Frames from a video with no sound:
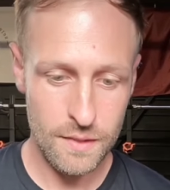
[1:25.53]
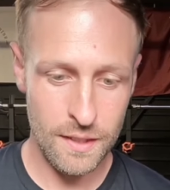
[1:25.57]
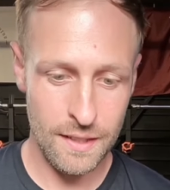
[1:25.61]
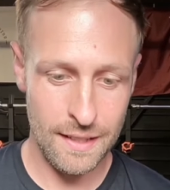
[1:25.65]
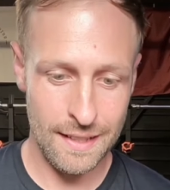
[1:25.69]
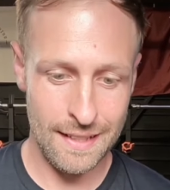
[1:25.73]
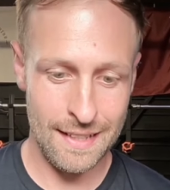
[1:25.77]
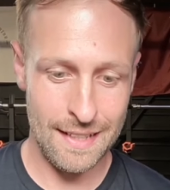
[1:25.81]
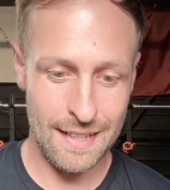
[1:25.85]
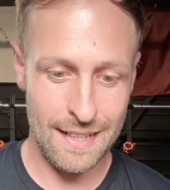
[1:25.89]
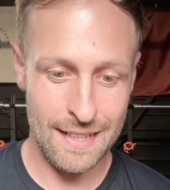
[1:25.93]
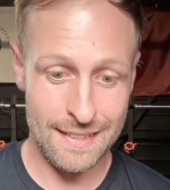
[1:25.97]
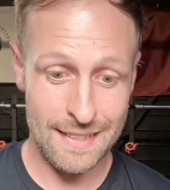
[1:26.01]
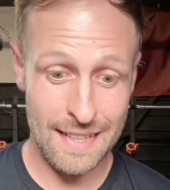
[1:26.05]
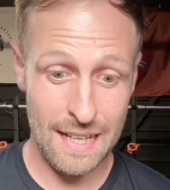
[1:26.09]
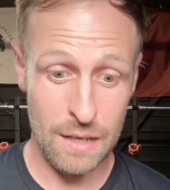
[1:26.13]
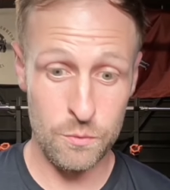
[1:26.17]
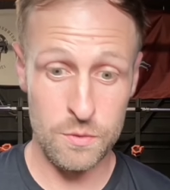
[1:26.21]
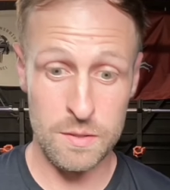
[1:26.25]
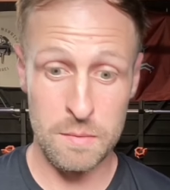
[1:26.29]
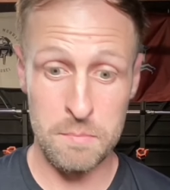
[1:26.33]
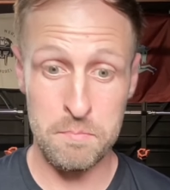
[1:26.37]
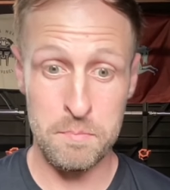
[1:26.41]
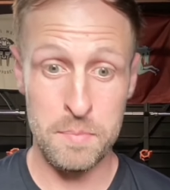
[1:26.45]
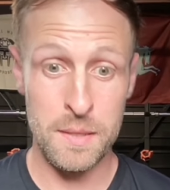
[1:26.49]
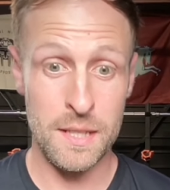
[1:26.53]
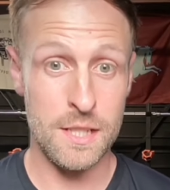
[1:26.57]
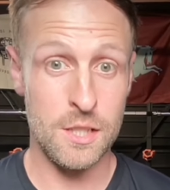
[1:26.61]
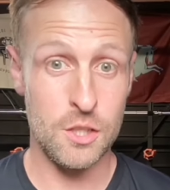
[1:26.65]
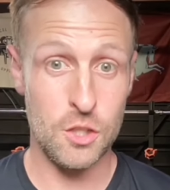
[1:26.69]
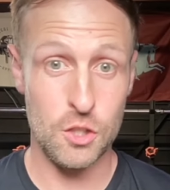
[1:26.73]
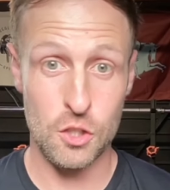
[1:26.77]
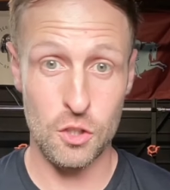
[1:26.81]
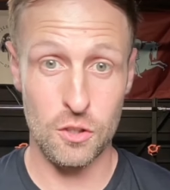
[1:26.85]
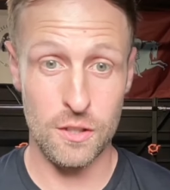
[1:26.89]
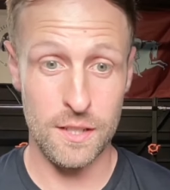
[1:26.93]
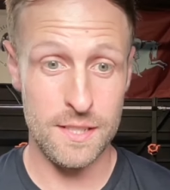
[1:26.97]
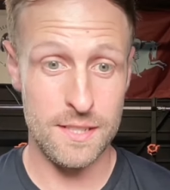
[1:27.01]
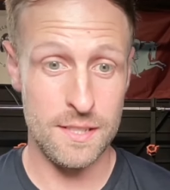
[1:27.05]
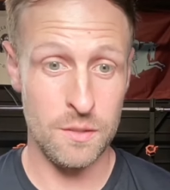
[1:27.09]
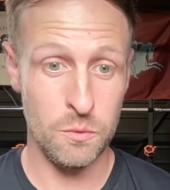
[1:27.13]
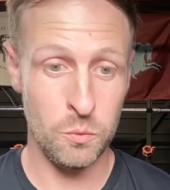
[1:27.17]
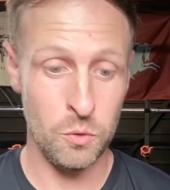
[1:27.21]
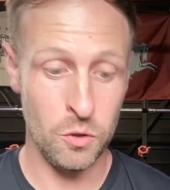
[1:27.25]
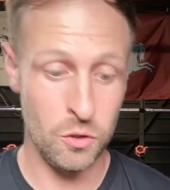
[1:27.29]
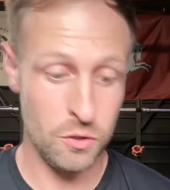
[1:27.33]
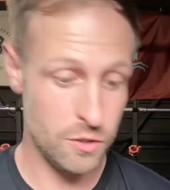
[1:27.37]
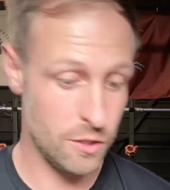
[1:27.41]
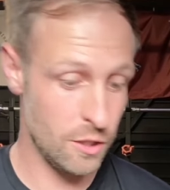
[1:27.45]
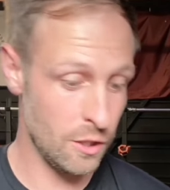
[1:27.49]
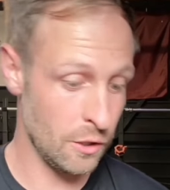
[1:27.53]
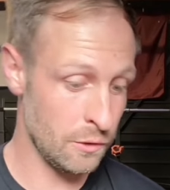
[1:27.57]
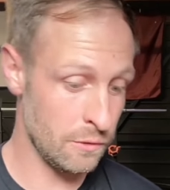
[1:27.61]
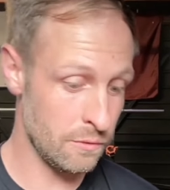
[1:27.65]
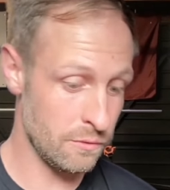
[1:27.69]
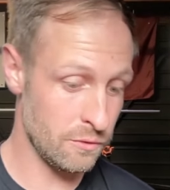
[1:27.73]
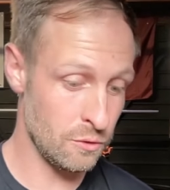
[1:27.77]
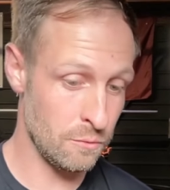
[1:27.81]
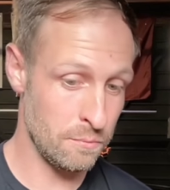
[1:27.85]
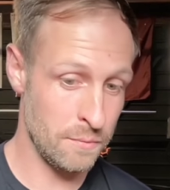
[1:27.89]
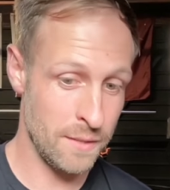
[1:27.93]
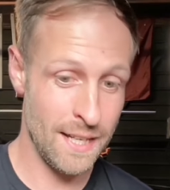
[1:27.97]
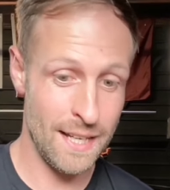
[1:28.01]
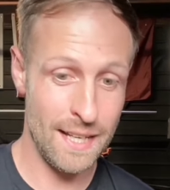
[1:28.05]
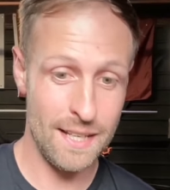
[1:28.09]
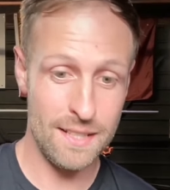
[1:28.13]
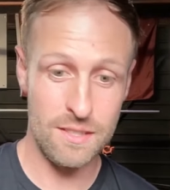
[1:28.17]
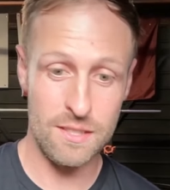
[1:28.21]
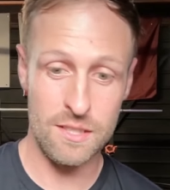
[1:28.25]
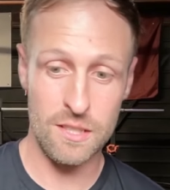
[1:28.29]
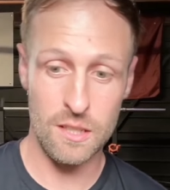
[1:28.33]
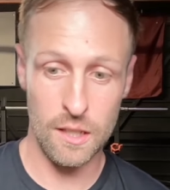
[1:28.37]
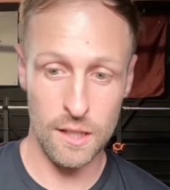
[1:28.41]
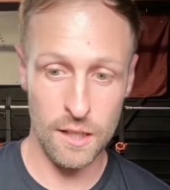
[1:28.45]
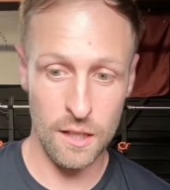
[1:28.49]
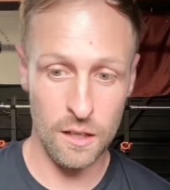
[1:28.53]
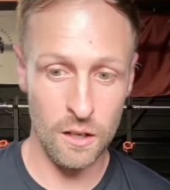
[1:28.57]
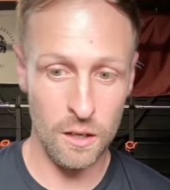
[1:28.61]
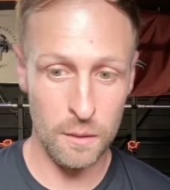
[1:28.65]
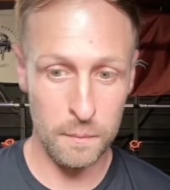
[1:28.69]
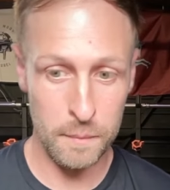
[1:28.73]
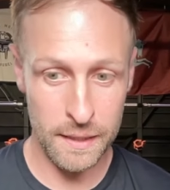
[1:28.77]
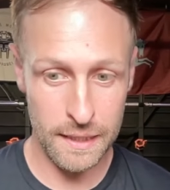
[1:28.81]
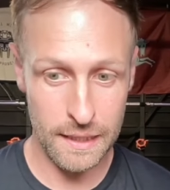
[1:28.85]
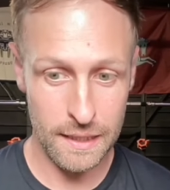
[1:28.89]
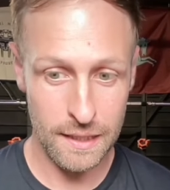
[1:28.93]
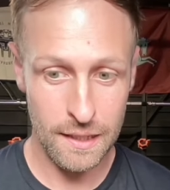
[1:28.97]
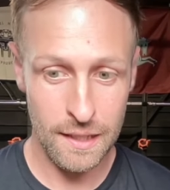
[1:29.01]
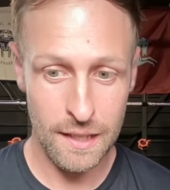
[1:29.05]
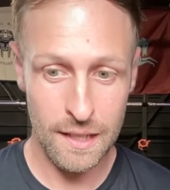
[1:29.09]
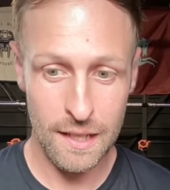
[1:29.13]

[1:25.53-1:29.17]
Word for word: Uh, and that was a big shock as it was going from that to the army.